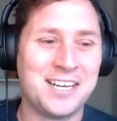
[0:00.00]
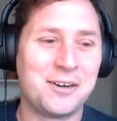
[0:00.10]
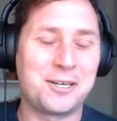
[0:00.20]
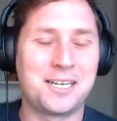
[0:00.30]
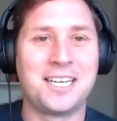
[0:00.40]

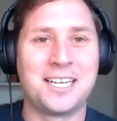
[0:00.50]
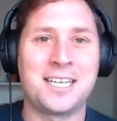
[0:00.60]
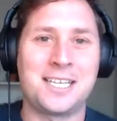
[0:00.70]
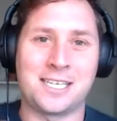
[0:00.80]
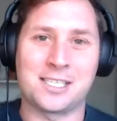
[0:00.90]
or
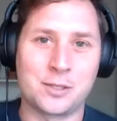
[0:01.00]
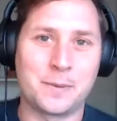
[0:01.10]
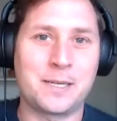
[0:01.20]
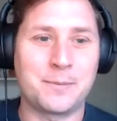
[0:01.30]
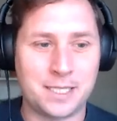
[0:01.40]
yeah, so we
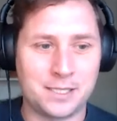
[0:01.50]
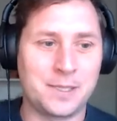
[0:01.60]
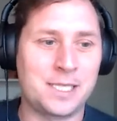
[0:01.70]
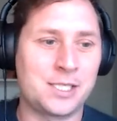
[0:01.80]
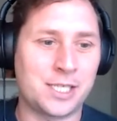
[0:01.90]

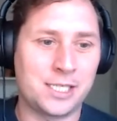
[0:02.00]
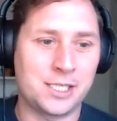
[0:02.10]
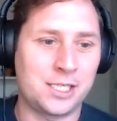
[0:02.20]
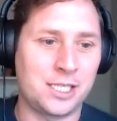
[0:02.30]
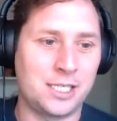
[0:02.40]
can
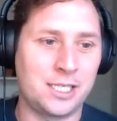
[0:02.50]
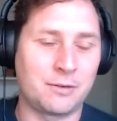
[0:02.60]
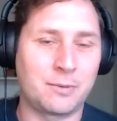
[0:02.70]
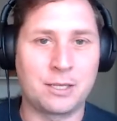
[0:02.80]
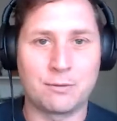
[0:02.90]
change
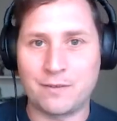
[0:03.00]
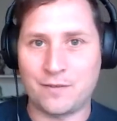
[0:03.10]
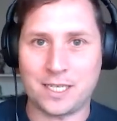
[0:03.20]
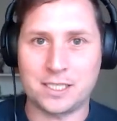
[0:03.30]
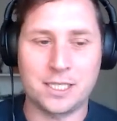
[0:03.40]
we can refactor